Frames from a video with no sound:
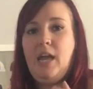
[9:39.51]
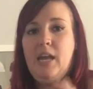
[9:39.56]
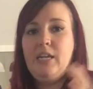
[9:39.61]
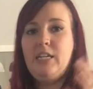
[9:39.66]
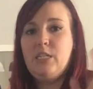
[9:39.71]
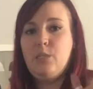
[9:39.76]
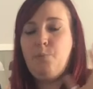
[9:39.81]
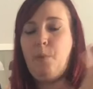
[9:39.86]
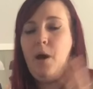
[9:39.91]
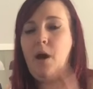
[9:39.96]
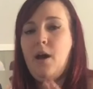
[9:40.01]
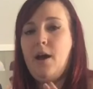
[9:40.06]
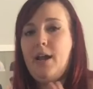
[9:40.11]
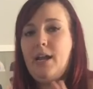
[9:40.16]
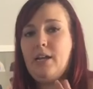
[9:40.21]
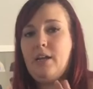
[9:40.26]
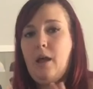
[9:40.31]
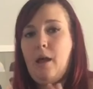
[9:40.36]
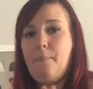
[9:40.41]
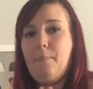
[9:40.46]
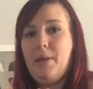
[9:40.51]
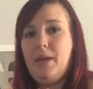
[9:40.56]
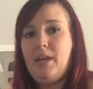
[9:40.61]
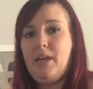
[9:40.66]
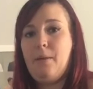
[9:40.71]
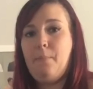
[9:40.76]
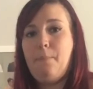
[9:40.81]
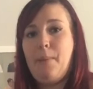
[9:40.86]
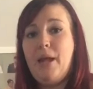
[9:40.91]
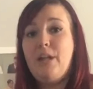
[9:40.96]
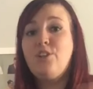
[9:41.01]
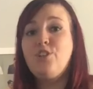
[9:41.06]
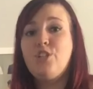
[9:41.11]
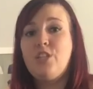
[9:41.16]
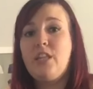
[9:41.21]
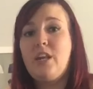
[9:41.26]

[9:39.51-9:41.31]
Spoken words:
and it's behind a big bench